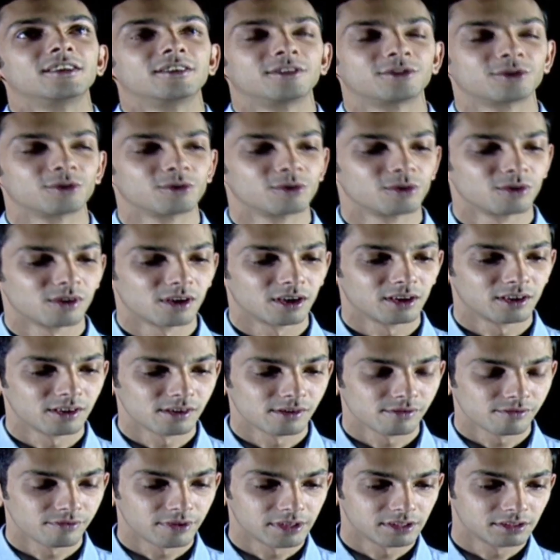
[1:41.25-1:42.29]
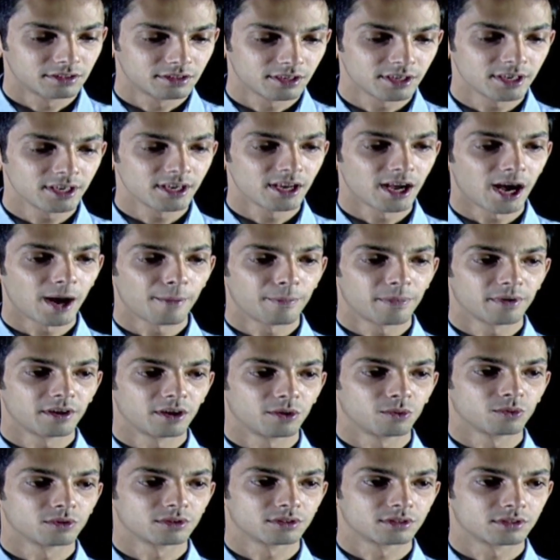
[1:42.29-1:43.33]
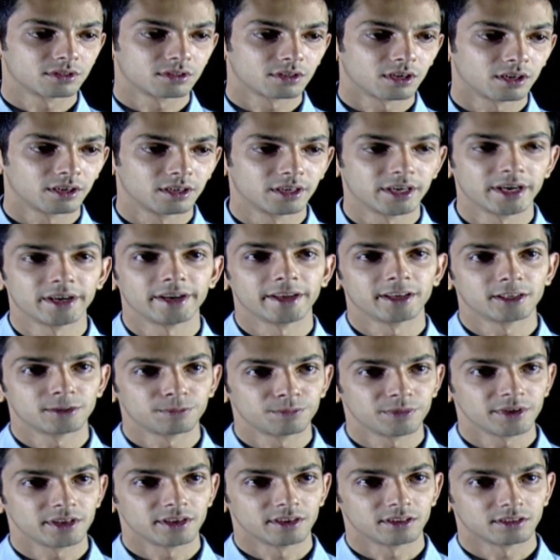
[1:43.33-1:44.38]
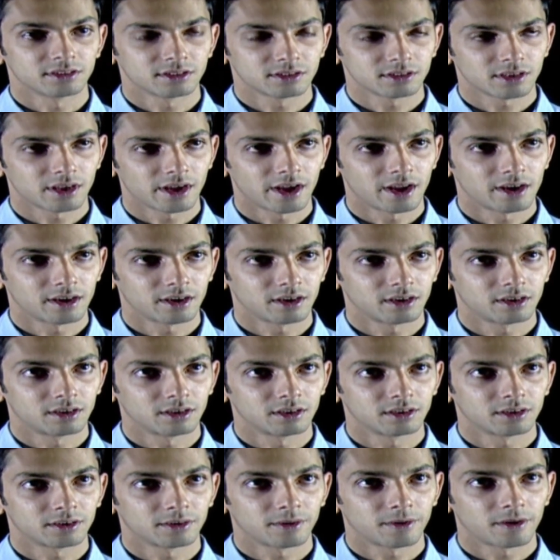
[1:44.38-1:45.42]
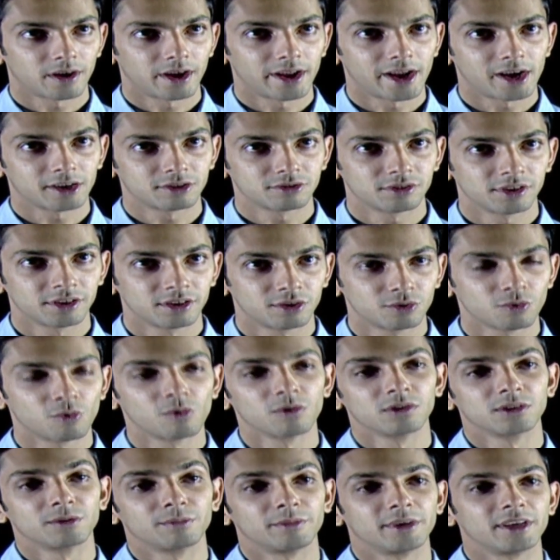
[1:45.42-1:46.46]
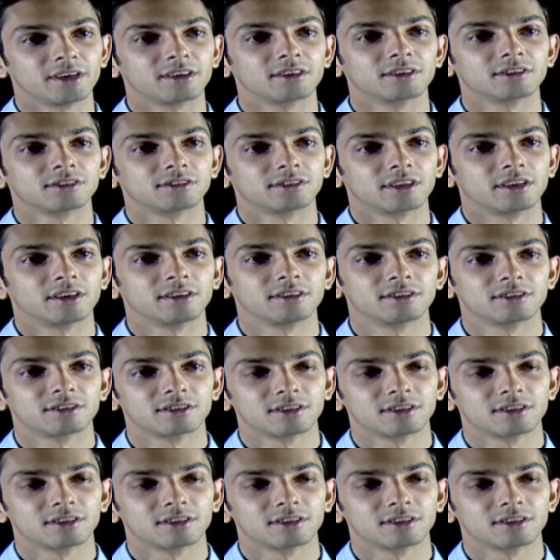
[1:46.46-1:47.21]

So when 3 happened, it was a great experience, and I actually told the makers that